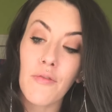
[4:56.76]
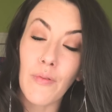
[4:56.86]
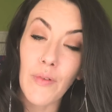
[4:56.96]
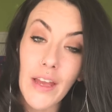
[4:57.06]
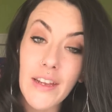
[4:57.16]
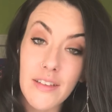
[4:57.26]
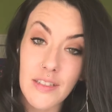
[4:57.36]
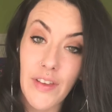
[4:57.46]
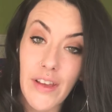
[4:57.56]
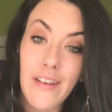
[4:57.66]
Red is
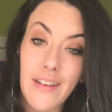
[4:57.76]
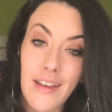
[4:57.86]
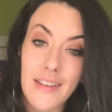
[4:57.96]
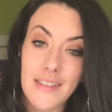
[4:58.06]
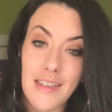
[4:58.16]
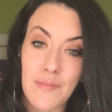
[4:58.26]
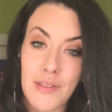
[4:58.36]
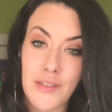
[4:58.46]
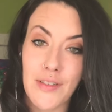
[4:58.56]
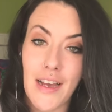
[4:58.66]
very nice, said
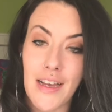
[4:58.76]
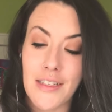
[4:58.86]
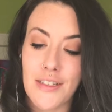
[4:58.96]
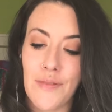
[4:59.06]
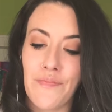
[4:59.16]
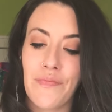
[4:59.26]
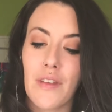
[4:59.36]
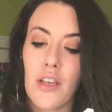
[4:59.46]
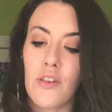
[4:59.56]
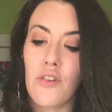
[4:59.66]
Mr. Dash.
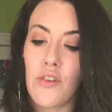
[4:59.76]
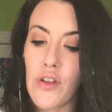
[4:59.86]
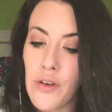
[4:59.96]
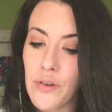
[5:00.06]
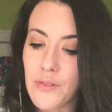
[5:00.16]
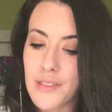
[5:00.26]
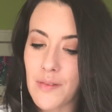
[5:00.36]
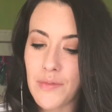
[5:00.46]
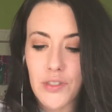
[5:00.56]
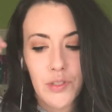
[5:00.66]
No, said
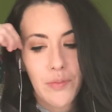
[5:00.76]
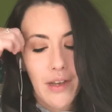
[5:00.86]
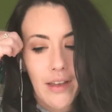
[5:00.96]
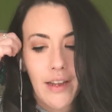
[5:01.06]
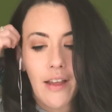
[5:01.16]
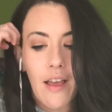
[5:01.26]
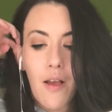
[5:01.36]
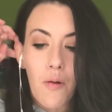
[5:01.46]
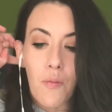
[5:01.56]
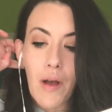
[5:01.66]
Mr. Pine.
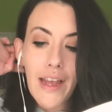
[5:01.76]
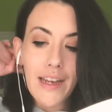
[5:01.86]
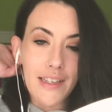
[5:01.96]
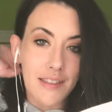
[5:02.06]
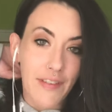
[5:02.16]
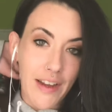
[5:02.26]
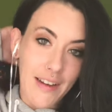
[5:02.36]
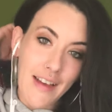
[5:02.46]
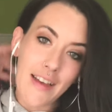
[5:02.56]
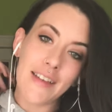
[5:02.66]
White is very
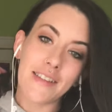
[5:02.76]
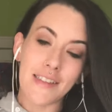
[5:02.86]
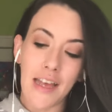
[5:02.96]
nice.